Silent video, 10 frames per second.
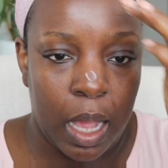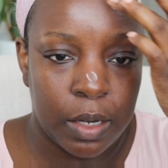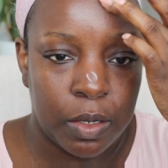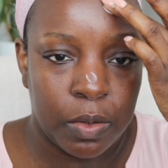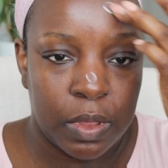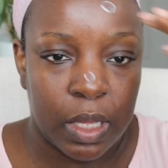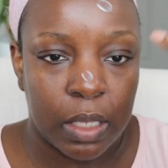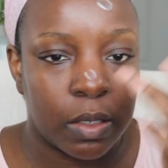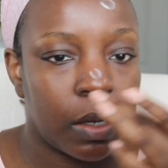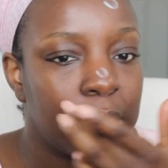do think
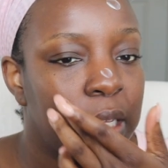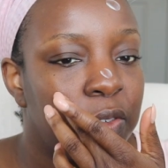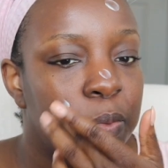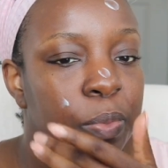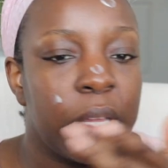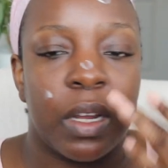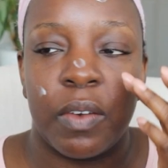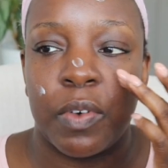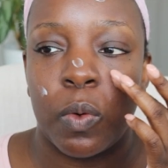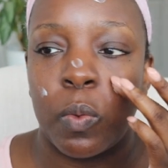it's going to leave a bit
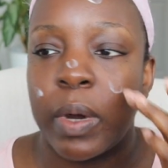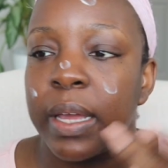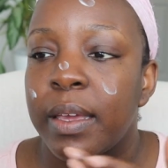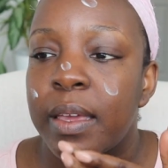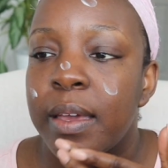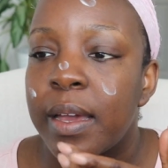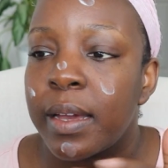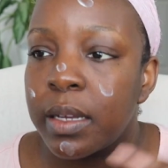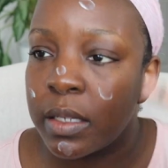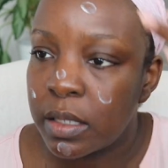of a white
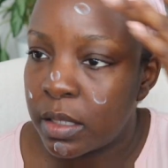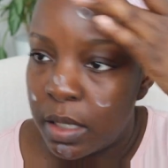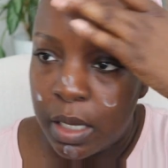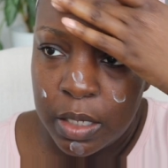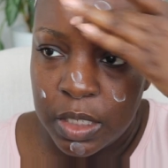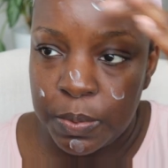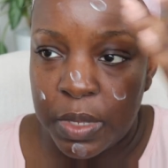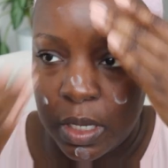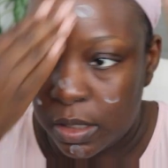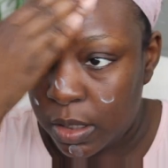cast just
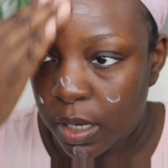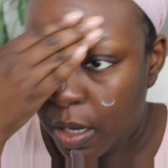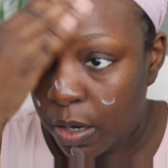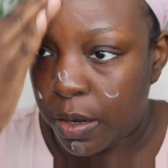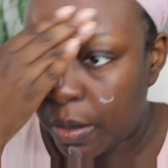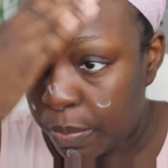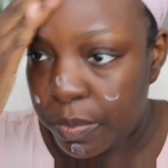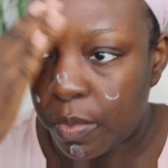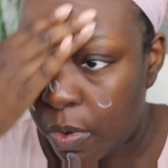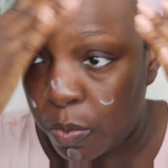because
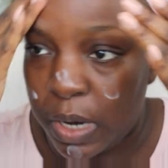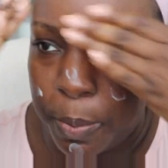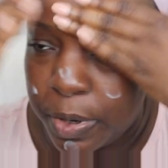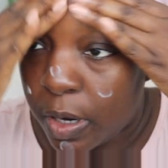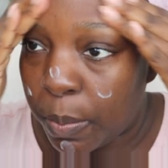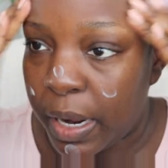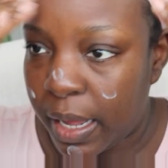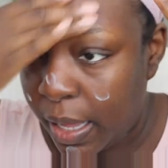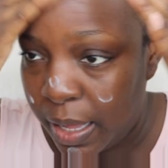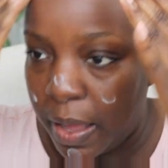when I put it on my
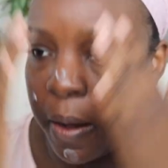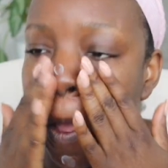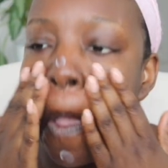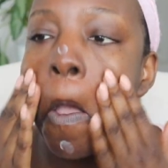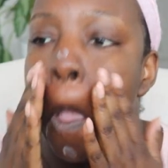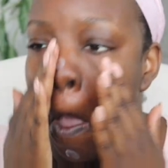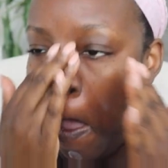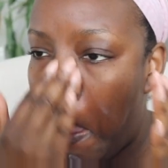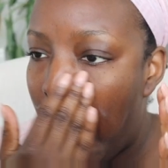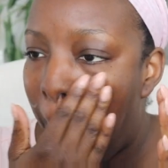hand,
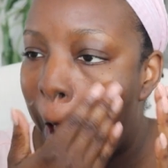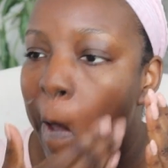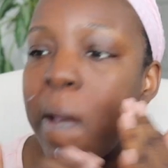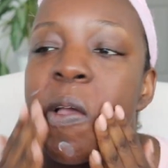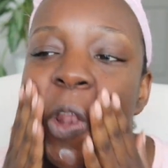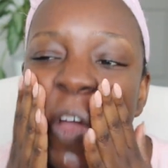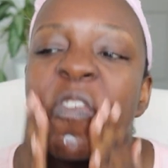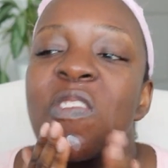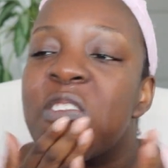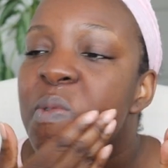it left
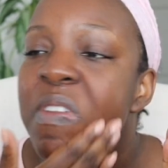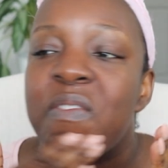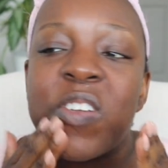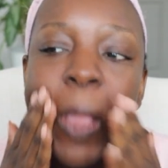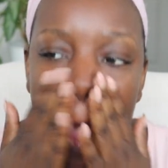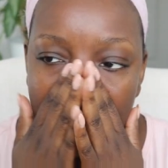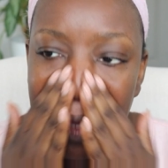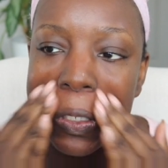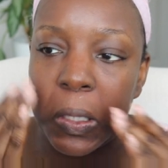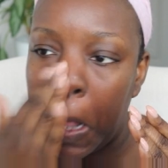a little bit of a
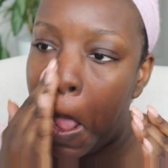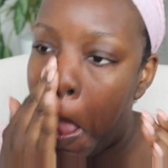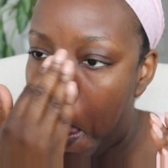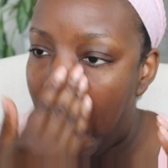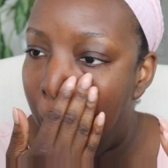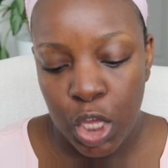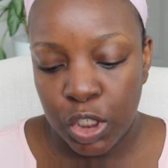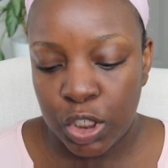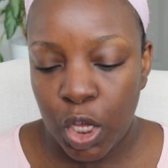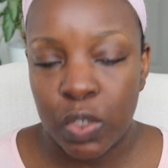cast.
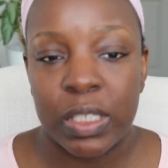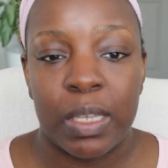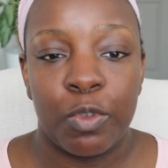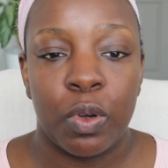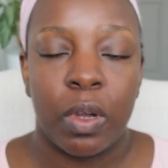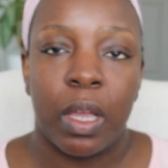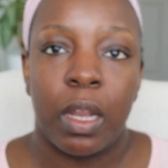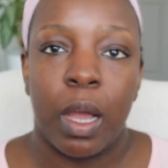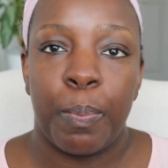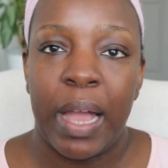So since I'm doing
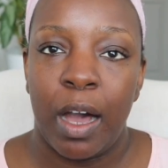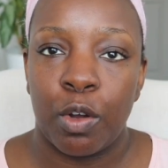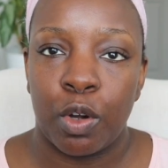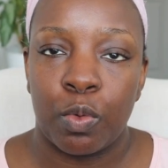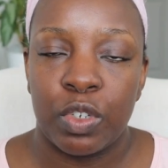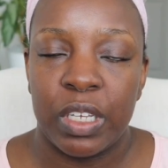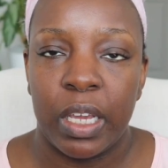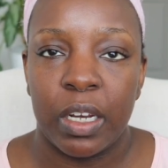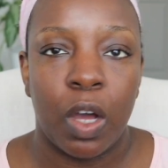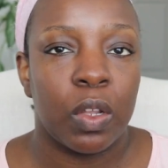a powder
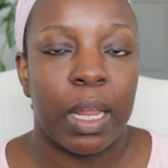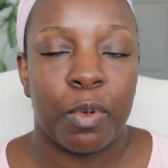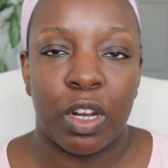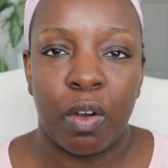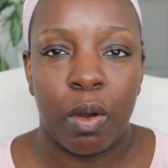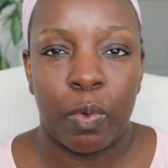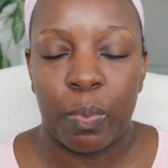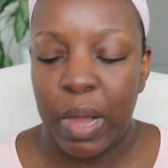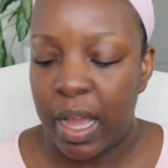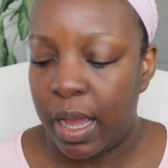routine only, I'm going to go on with
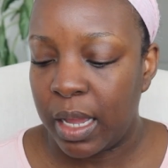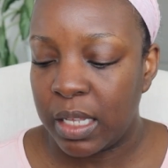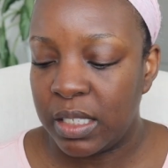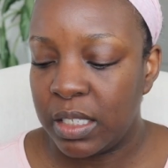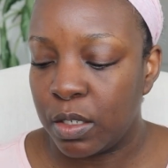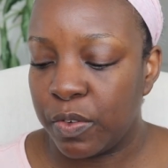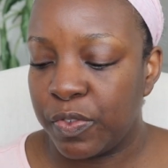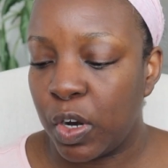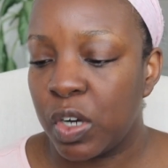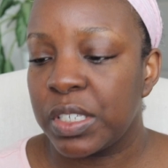my concealer
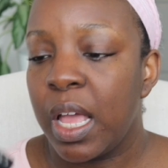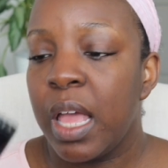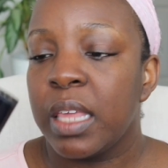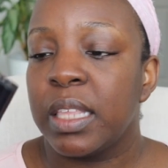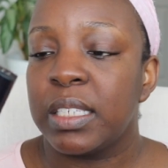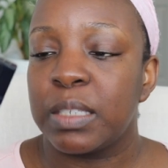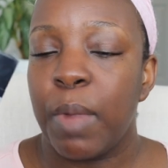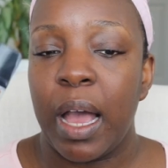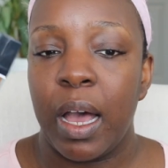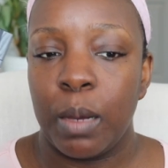first. This is
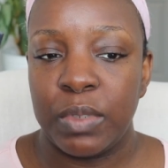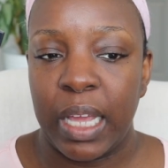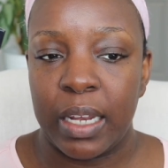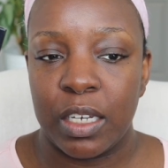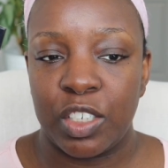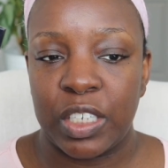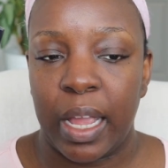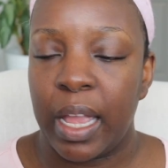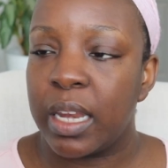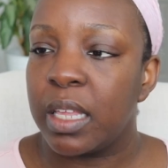my updated
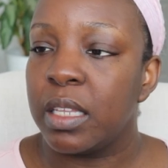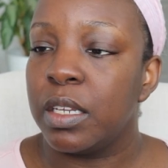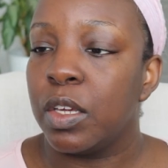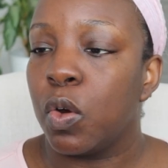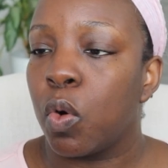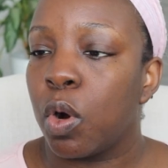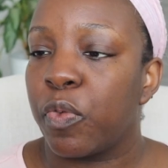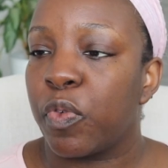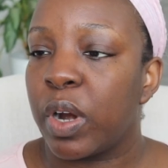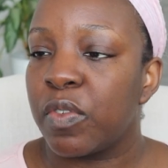shade in the Dior
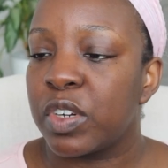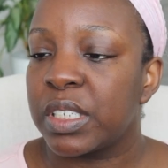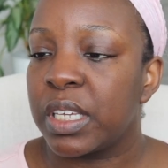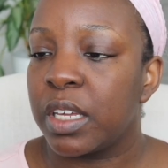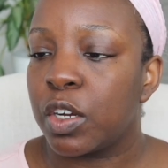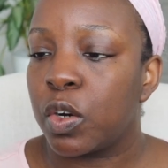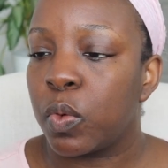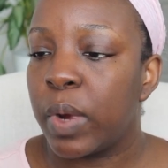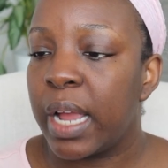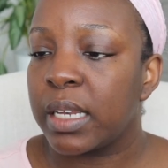Forever Skin
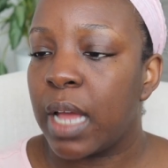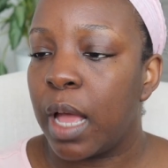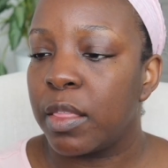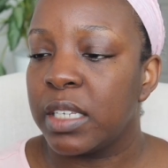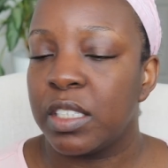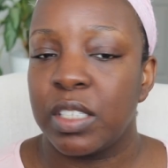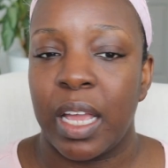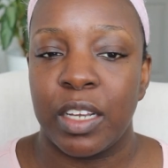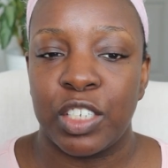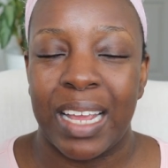Correct. This is
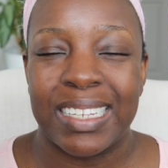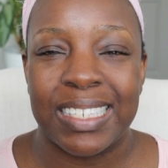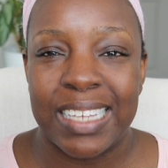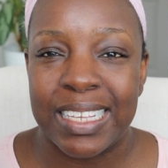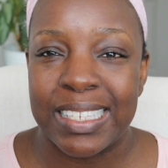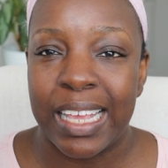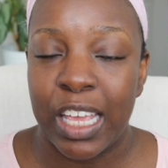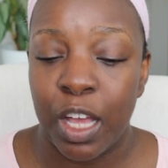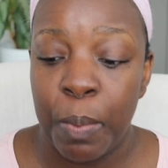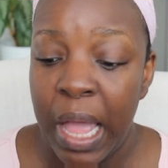shade
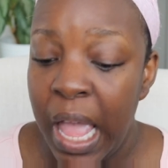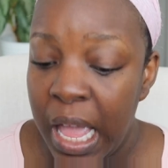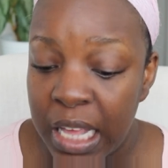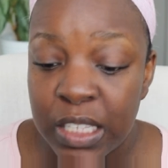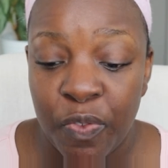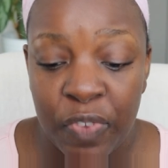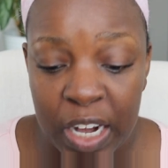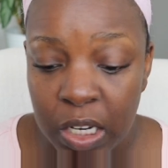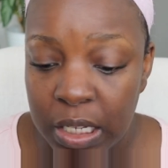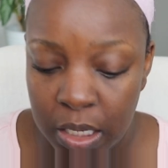6M. It's
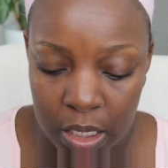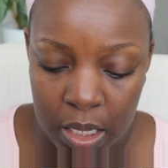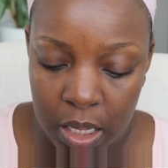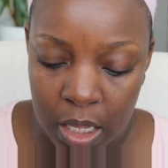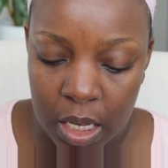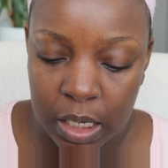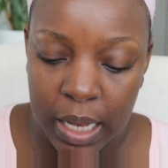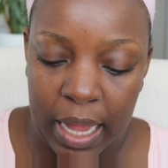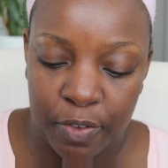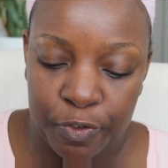fairly
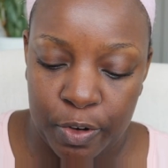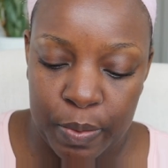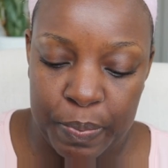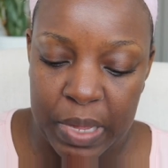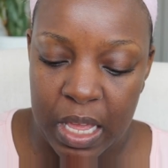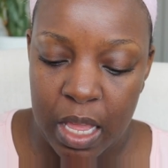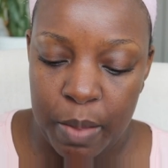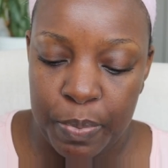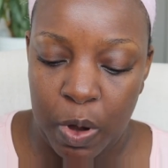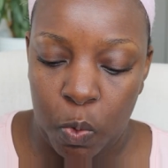light for me,
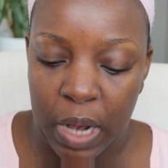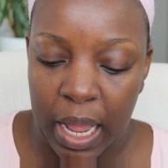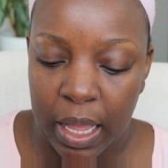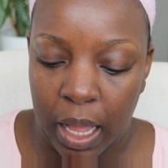but when I